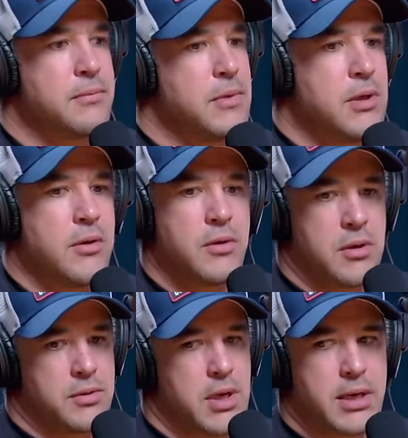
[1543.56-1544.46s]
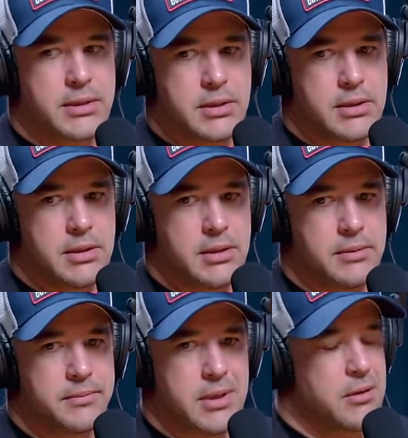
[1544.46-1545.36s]
You know, you go talk to
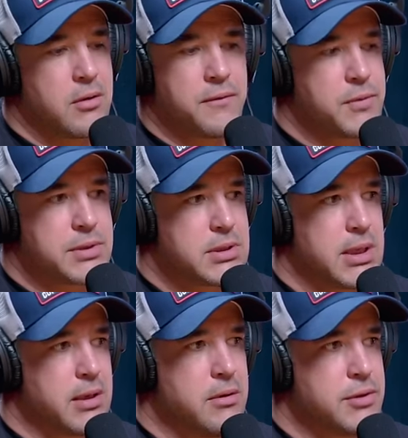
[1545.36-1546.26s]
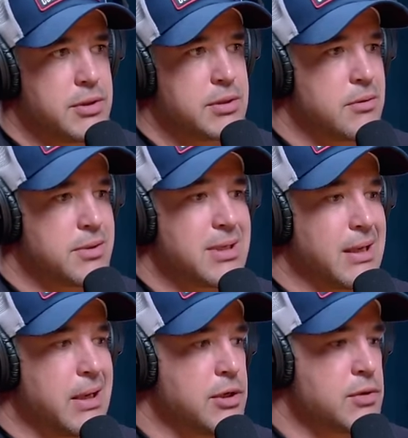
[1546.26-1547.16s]
the I don't know if it was a psychologist or a
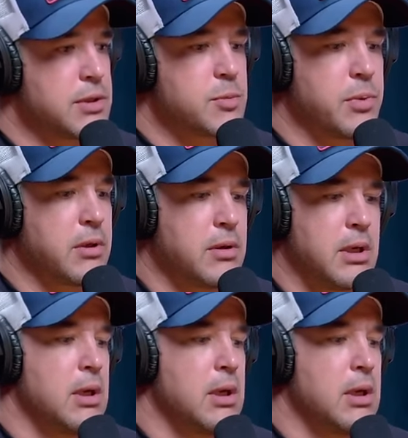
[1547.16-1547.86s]
psychiatrist, but